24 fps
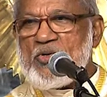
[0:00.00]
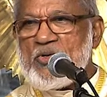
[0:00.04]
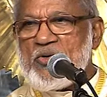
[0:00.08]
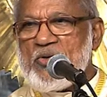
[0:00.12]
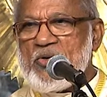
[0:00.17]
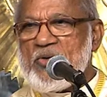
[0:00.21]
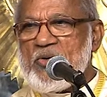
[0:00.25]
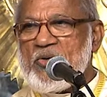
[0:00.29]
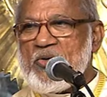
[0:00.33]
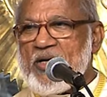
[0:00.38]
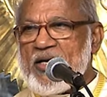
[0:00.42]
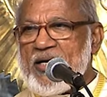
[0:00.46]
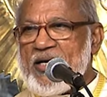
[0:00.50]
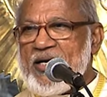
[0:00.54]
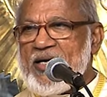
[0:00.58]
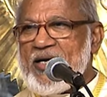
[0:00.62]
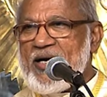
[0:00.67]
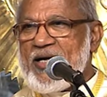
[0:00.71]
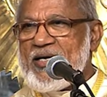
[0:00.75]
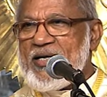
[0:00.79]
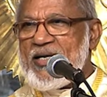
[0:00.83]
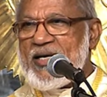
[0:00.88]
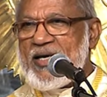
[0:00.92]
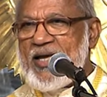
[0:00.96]
to
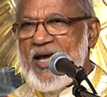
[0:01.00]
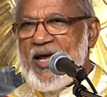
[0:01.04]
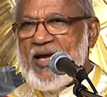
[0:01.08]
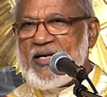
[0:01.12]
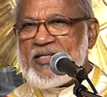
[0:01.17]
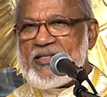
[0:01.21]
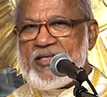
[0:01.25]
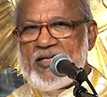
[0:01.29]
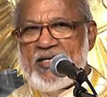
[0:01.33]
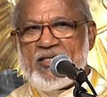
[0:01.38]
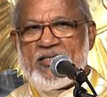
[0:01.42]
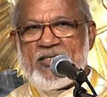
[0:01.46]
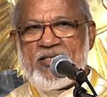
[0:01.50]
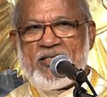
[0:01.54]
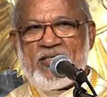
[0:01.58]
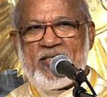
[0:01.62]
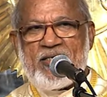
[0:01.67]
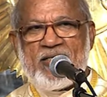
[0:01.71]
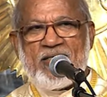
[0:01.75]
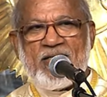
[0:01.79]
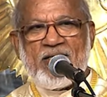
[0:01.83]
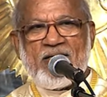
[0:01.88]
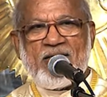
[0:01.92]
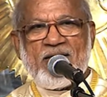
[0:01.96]
rededicate it
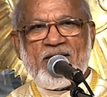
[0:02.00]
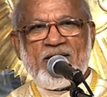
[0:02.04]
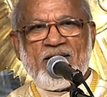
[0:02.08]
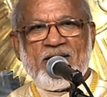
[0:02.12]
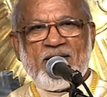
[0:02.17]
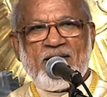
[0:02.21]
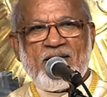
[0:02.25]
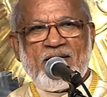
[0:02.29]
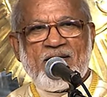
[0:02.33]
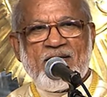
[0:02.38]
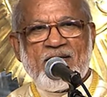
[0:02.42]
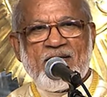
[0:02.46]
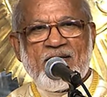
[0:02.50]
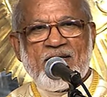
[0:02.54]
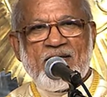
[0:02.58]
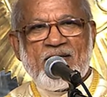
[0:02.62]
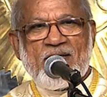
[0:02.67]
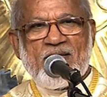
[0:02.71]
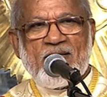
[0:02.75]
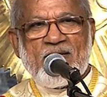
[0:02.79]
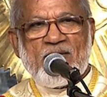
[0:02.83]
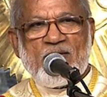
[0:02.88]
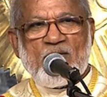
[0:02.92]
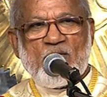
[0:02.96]

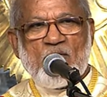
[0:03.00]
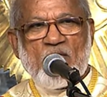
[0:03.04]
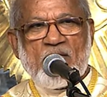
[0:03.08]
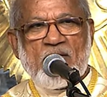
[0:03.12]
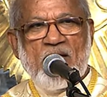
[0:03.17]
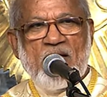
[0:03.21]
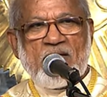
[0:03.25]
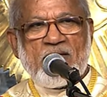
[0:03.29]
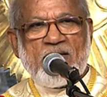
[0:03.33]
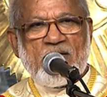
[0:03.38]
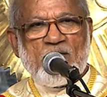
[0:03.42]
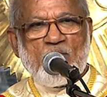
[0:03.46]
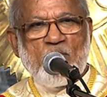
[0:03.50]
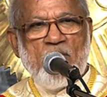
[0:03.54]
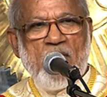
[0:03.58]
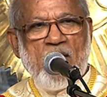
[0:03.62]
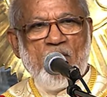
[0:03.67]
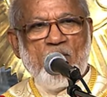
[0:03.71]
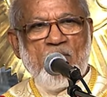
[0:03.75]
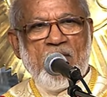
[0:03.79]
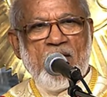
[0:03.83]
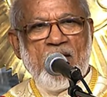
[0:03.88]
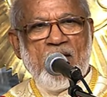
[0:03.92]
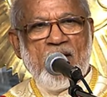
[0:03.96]
so that it
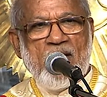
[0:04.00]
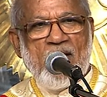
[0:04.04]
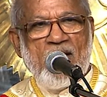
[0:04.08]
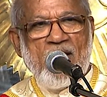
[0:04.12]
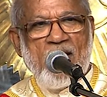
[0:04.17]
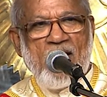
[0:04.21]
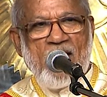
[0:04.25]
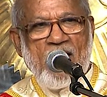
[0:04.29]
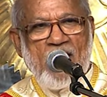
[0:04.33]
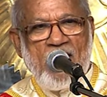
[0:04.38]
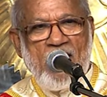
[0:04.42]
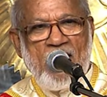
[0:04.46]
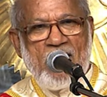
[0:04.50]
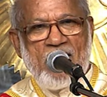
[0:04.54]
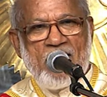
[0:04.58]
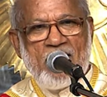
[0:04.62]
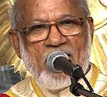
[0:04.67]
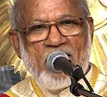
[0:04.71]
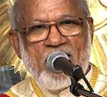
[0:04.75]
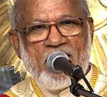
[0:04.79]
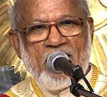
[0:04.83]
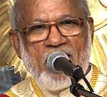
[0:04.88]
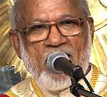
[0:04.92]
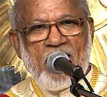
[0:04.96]
may be again
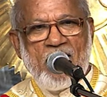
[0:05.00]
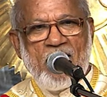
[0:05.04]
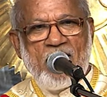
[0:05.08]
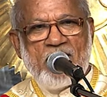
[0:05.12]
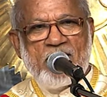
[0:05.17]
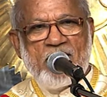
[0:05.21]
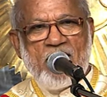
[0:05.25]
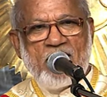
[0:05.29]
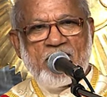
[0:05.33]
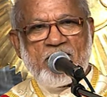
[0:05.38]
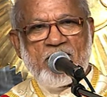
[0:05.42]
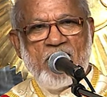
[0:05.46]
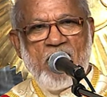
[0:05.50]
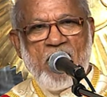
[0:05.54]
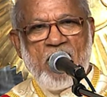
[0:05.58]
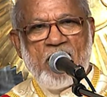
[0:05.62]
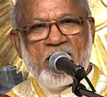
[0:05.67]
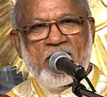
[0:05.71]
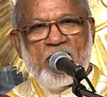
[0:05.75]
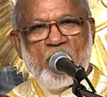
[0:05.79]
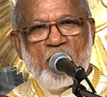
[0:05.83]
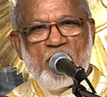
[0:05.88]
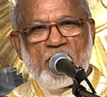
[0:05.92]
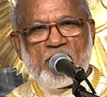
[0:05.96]
at our,
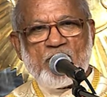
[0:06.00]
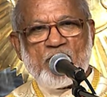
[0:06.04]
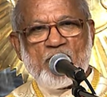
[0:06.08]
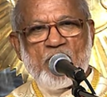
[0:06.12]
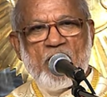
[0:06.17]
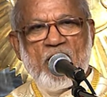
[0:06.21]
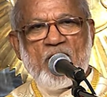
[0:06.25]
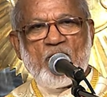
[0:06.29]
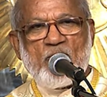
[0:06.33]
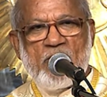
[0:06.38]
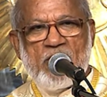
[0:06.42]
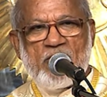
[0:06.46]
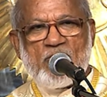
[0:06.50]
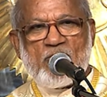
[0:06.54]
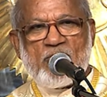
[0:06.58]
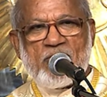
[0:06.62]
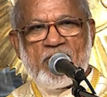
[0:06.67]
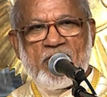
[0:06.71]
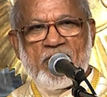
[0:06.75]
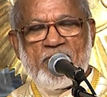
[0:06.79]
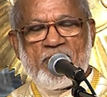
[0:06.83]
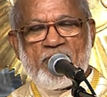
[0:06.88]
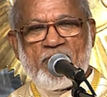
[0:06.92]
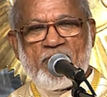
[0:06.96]
at our service.